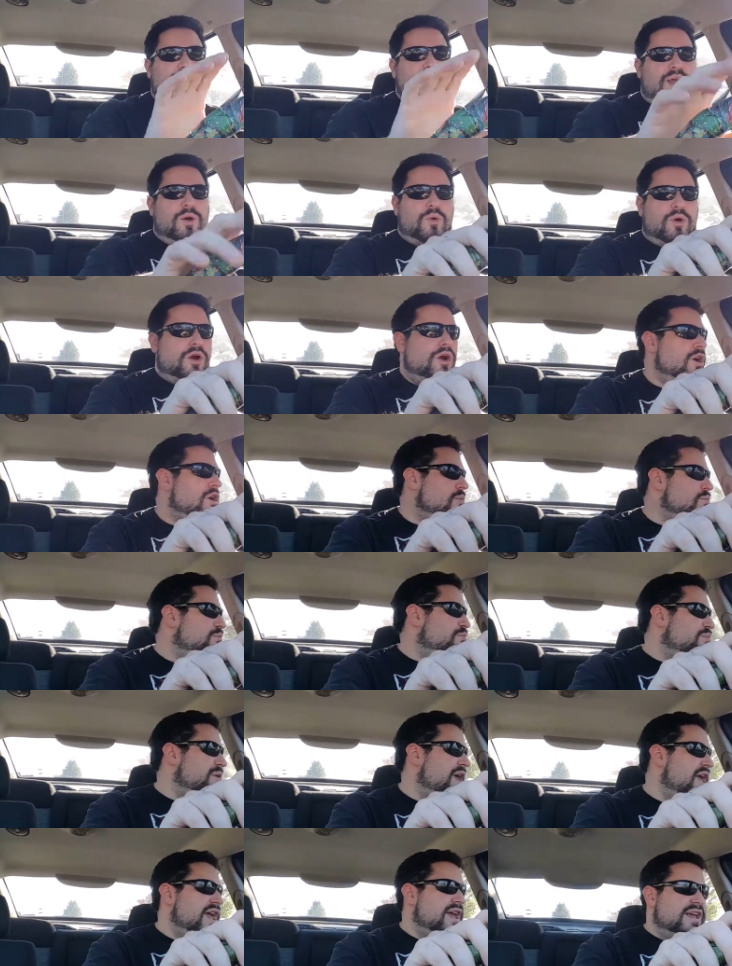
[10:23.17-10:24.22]
They were
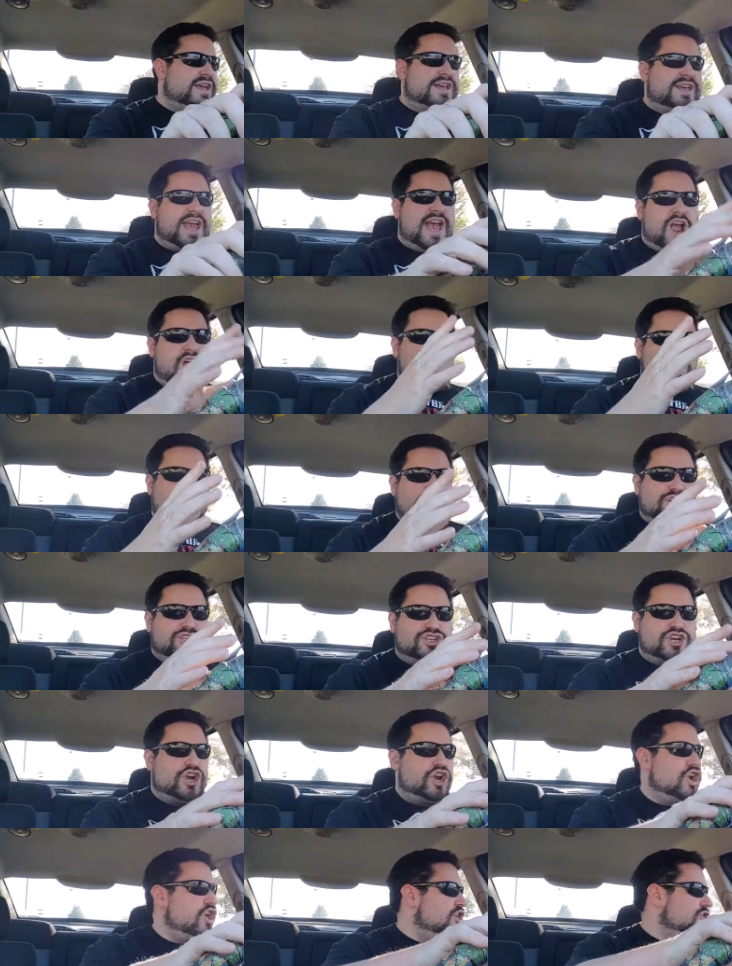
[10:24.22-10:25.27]
big
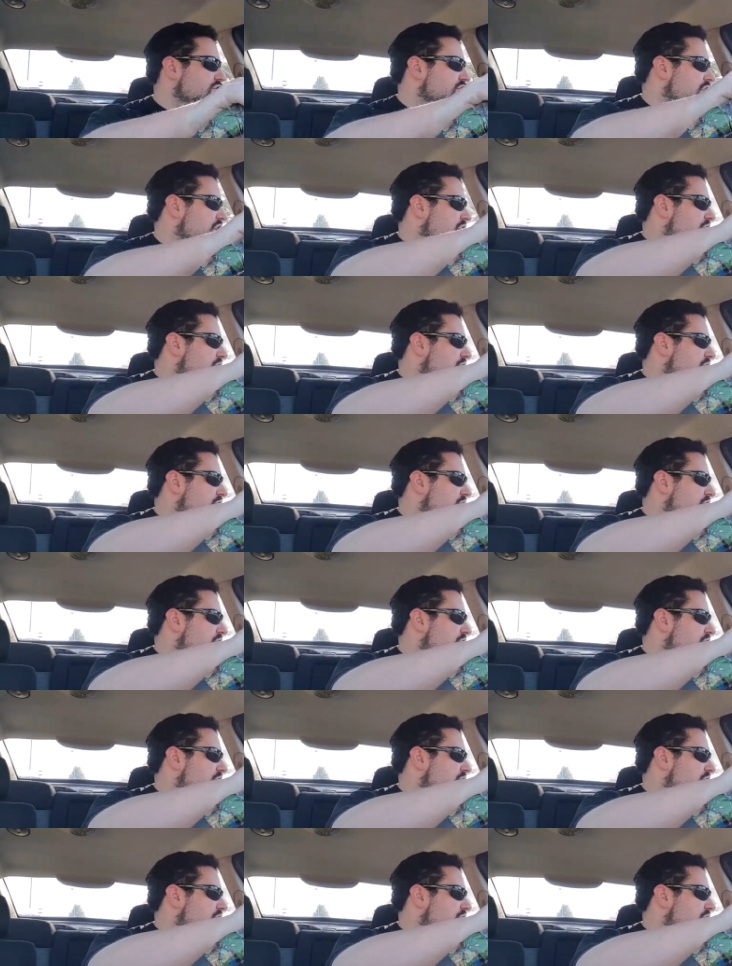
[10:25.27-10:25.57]
caricatures,